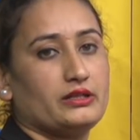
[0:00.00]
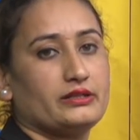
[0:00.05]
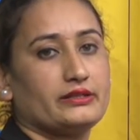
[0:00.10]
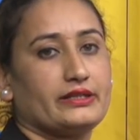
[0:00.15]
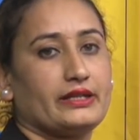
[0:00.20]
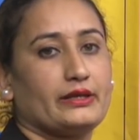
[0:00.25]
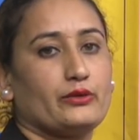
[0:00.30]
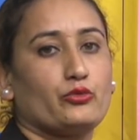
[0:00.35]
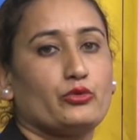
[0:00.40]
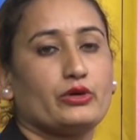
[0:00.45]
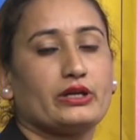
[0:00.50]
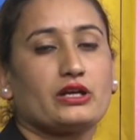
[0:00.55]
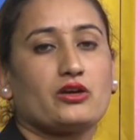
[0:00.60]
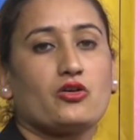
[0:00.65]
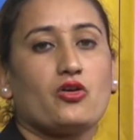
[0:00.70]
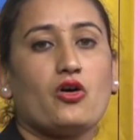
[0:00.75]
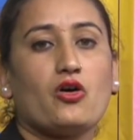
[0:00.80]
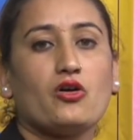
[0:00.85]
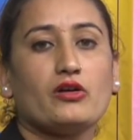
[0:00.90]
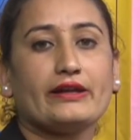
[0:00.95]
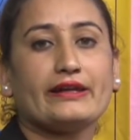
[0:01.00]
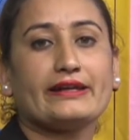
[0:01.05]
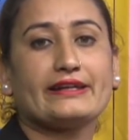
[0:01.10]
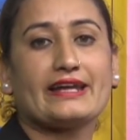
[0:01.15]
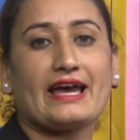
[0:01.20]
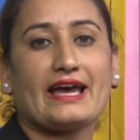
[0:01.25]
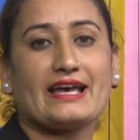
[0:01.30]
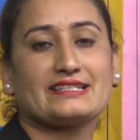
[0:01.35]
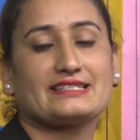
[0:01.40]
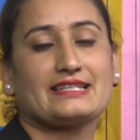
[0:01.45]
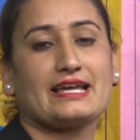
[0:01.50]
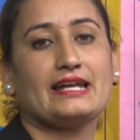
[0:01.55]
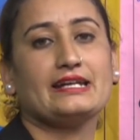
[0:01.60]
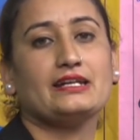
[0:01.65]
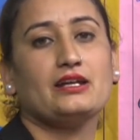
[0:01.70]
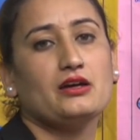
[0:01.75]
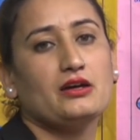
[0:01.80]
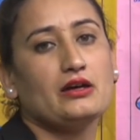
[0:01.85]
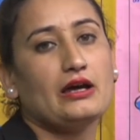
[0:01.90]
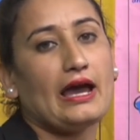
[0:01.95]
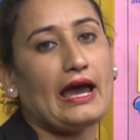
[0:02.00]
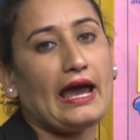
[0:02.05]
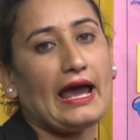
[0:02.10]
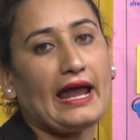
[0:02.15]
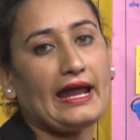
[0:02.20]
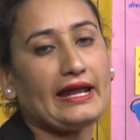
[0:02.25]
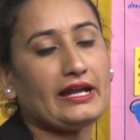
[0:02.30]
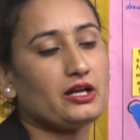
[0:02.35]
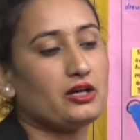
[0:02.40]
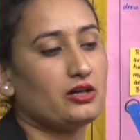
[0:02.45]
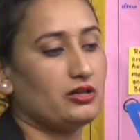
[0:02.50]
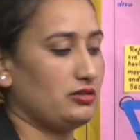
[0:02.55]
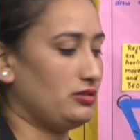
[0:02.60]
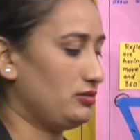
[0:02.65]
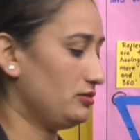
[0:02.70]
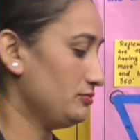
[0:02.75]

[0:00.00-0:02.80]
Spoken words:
then we call it as an angle.